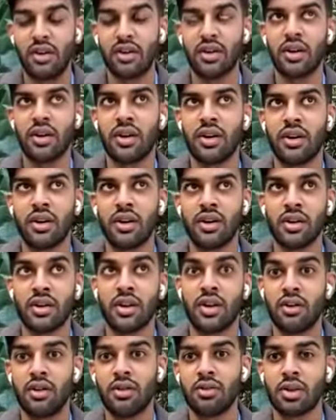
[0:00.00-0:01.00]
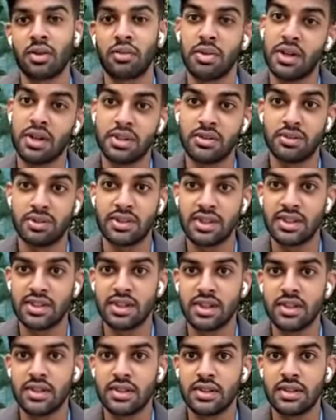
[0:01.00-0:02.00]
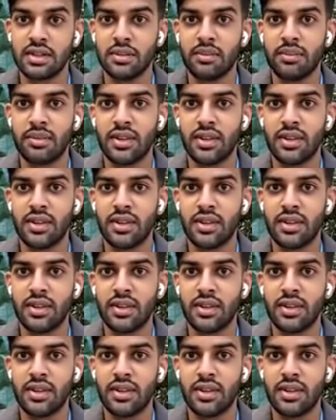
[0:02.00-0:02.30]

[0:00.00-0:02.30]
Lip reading: are occurring with apprenticeships these days